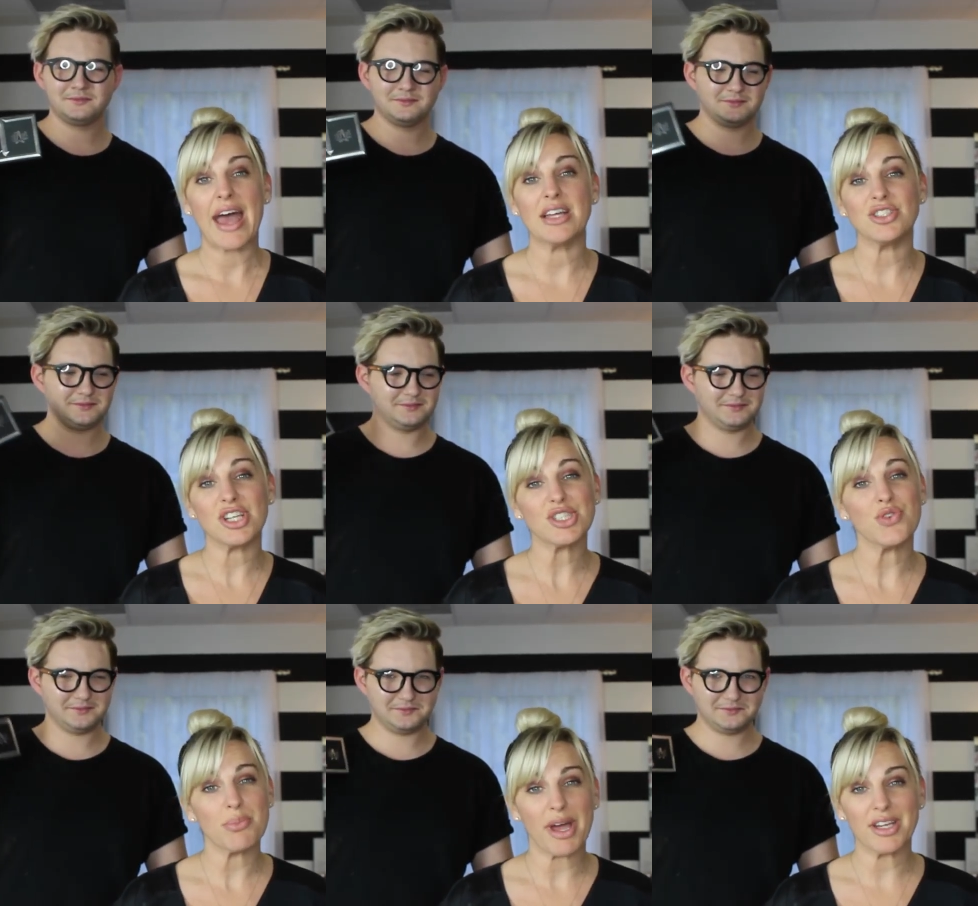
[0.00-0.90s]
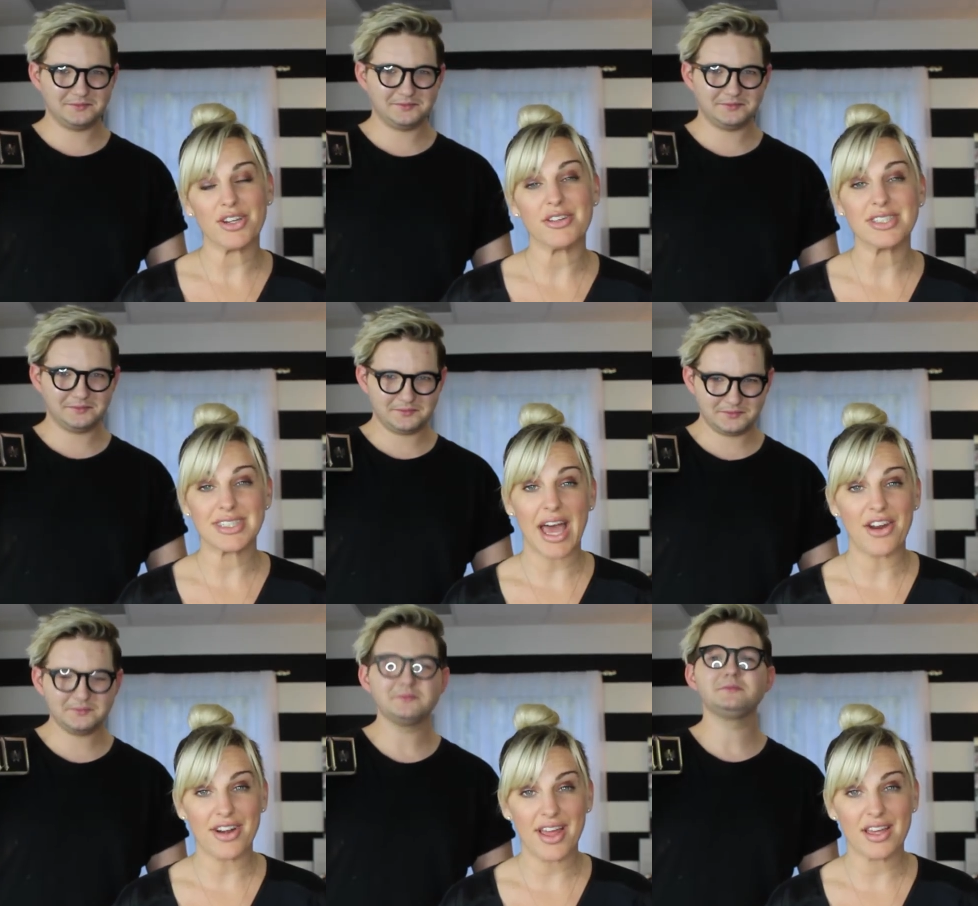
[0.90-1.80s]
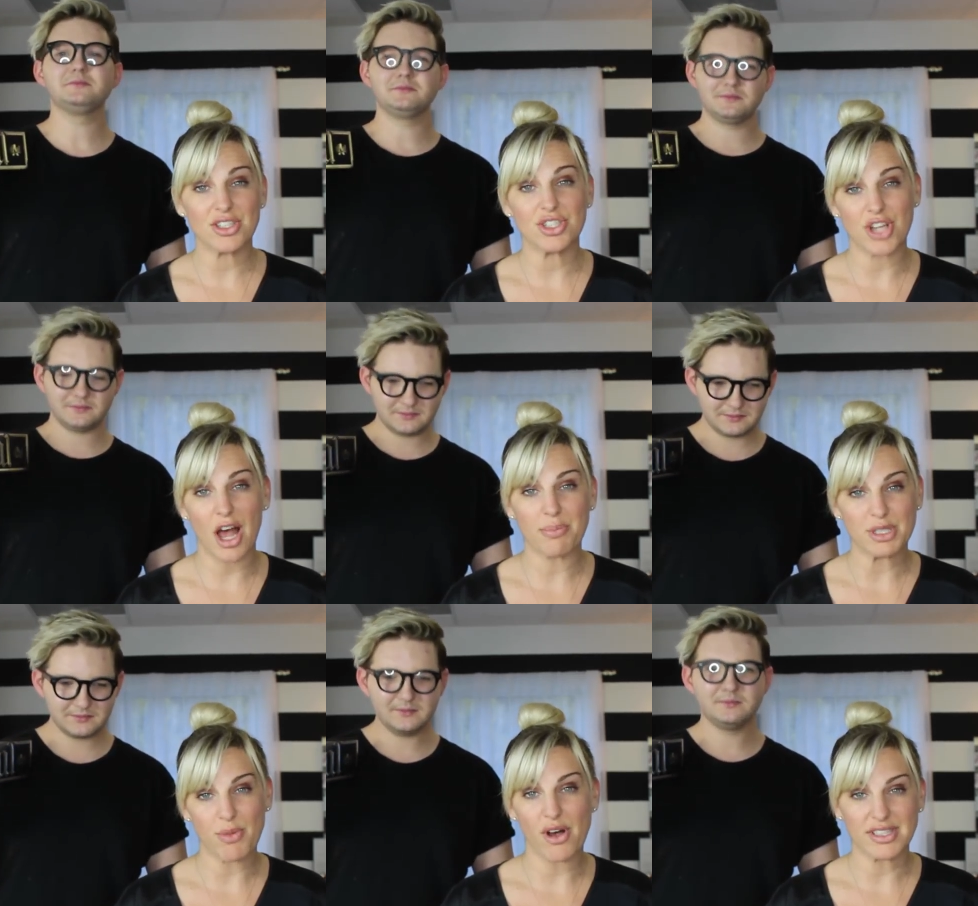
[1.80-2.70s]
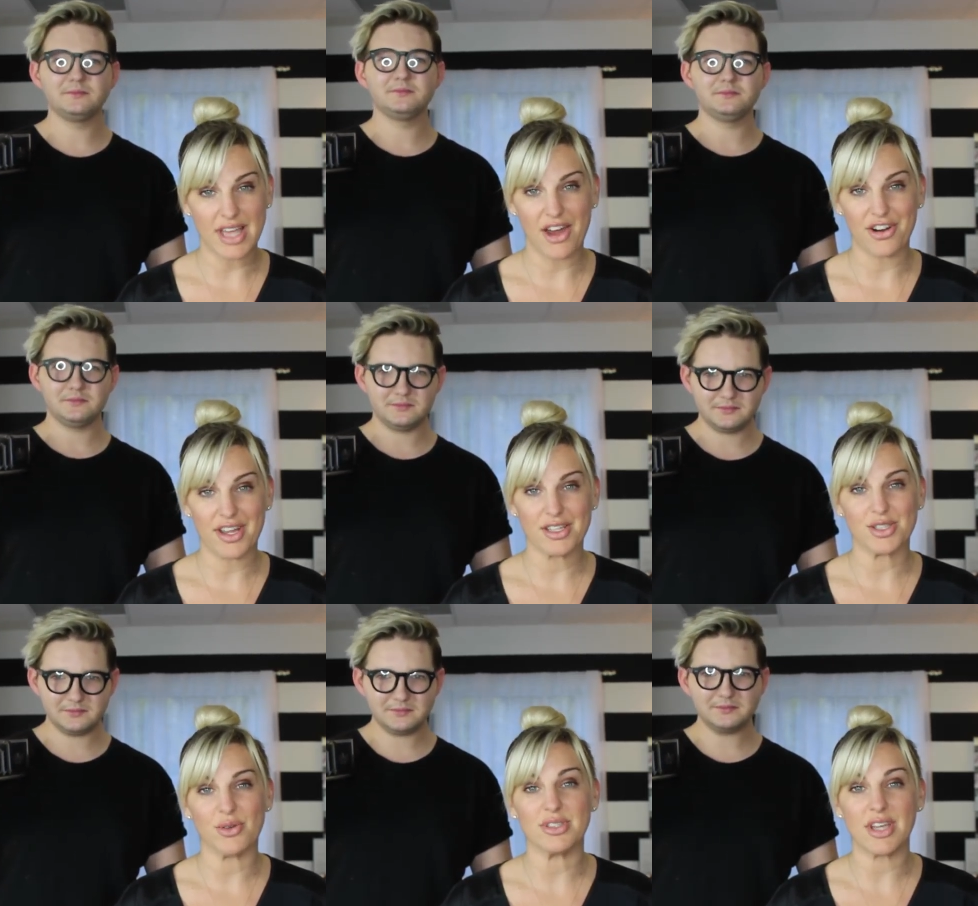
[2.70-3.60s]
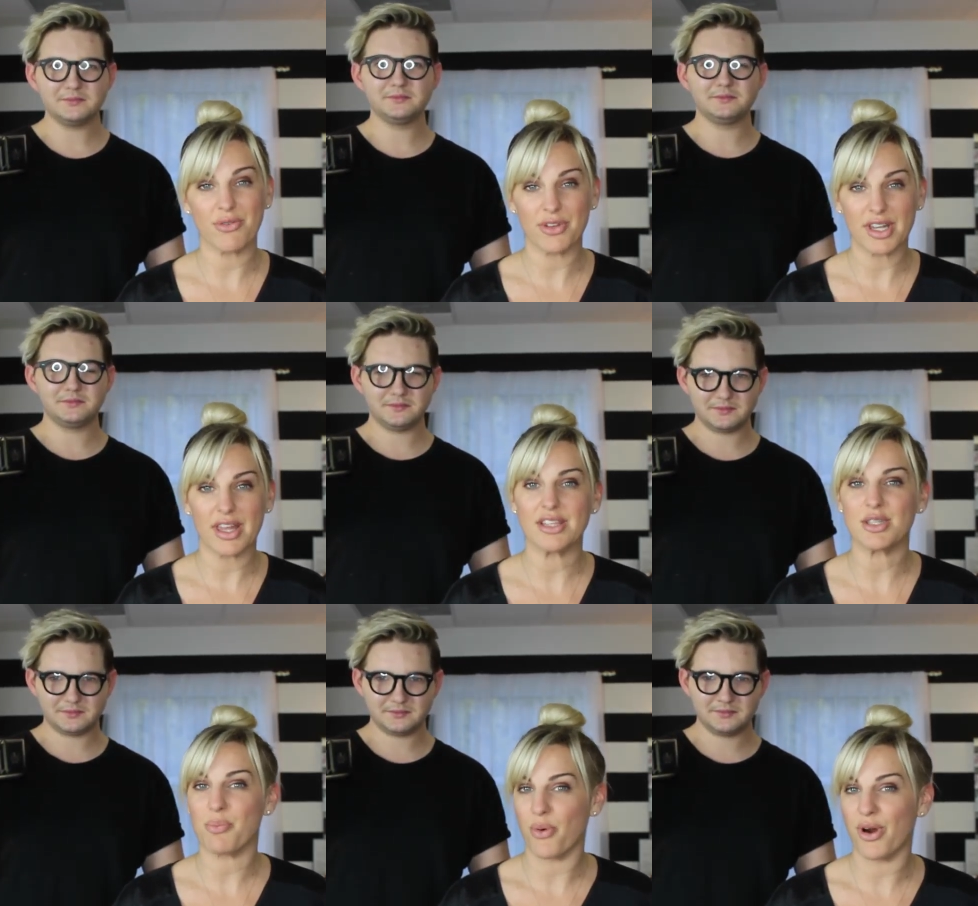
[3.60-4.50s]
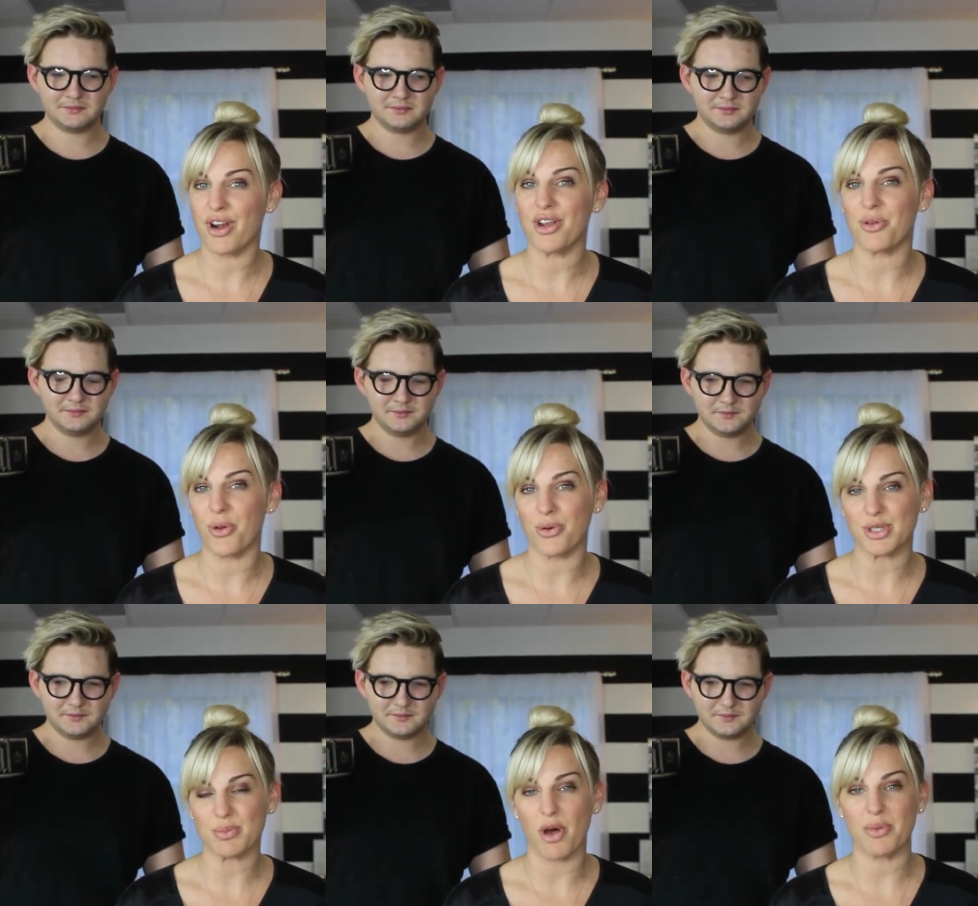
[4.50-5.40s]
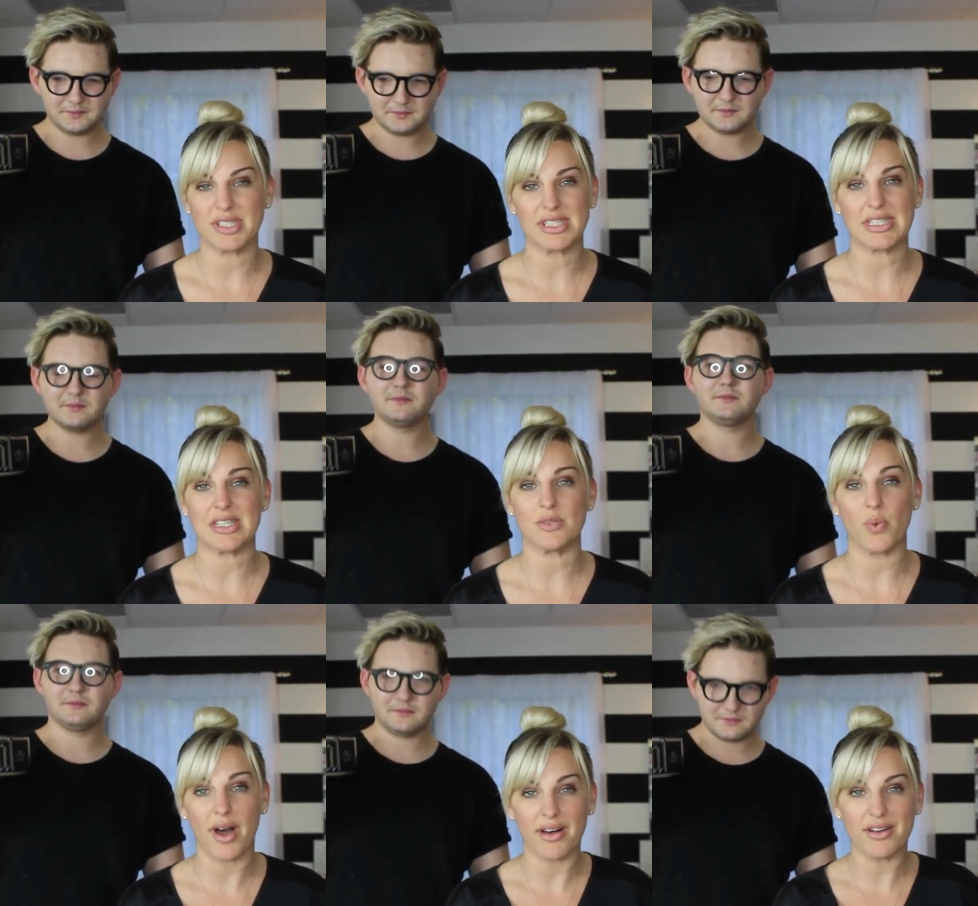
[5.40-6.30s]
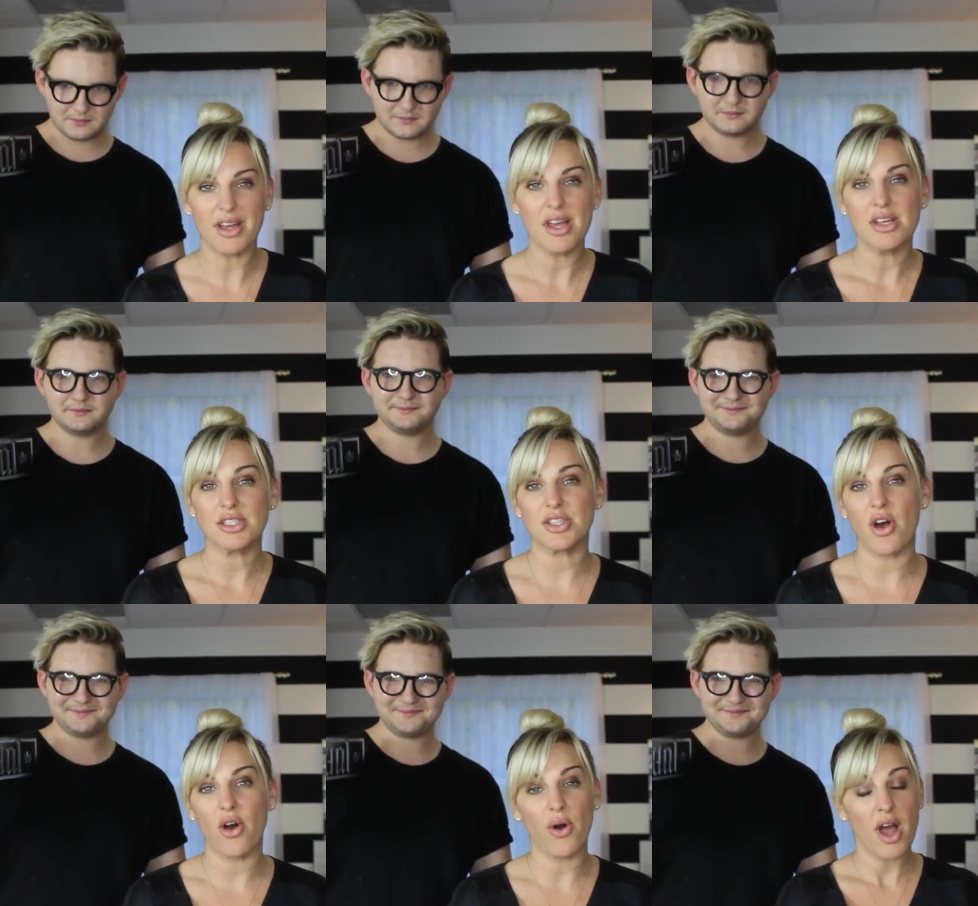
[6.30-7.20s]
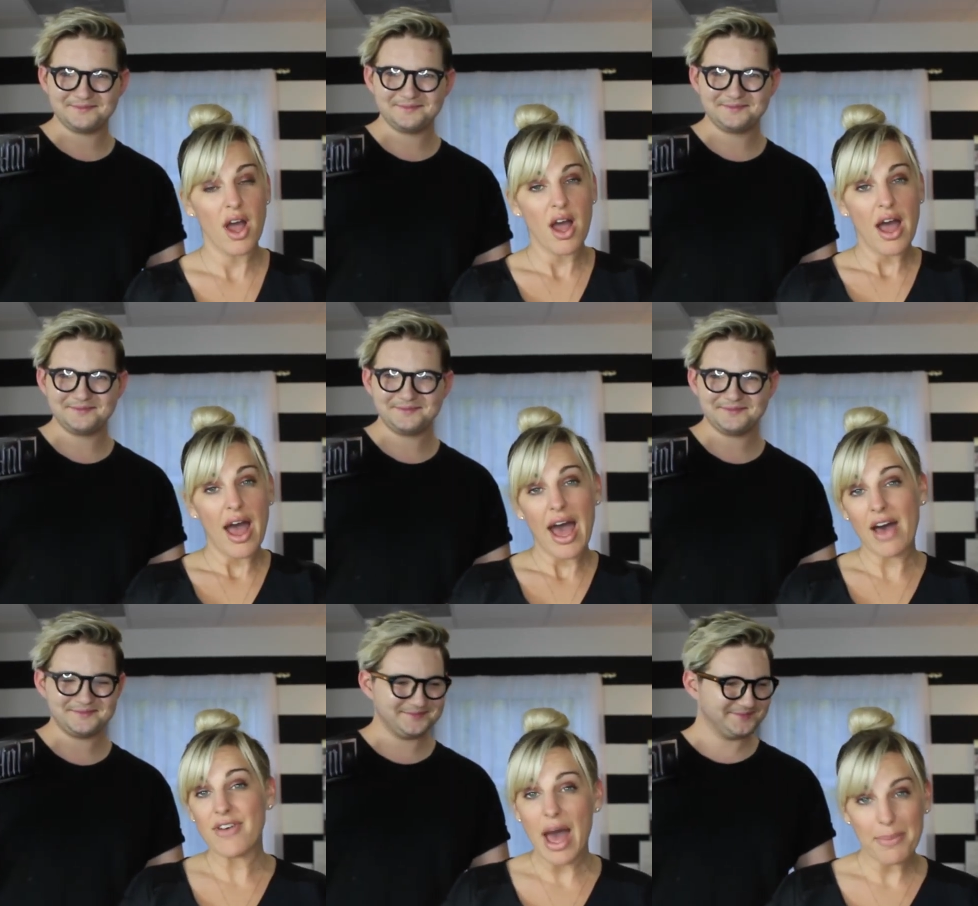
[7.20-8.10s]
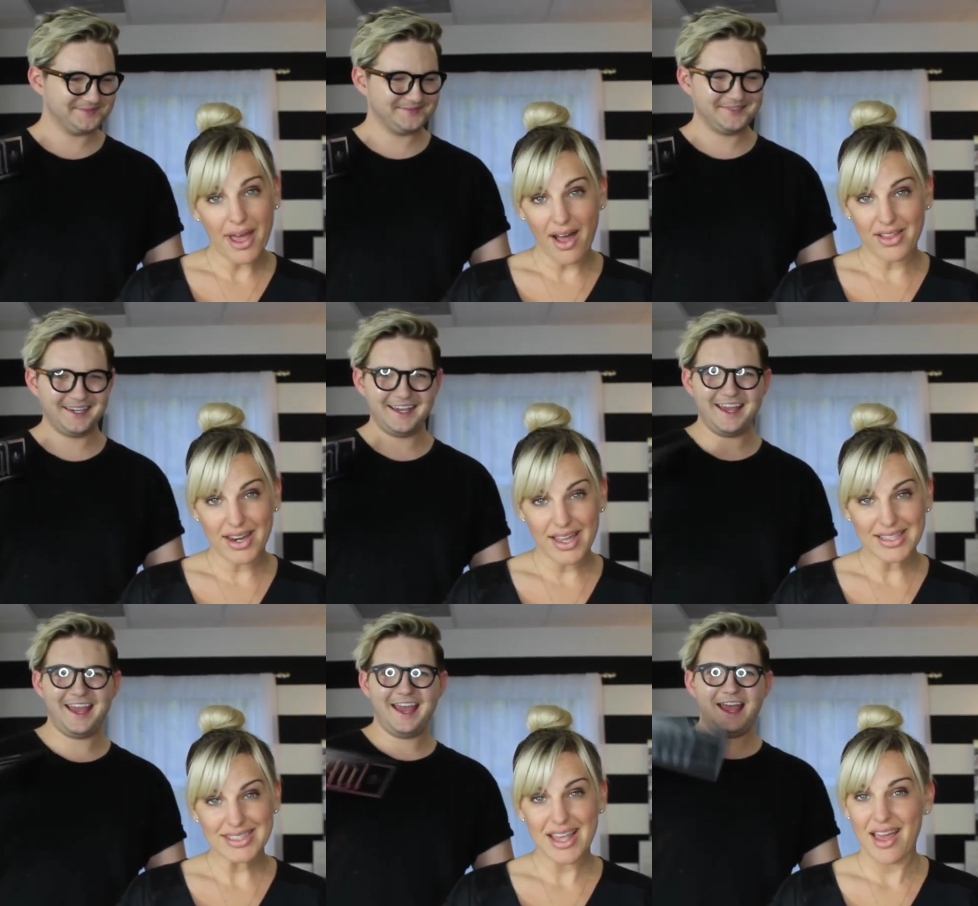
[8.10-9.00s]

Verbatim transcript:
Speaker 1: And just a reminder, Saturday is Shop Small Saturday, so definitely support your local small businesses as well. So have a happy holidays.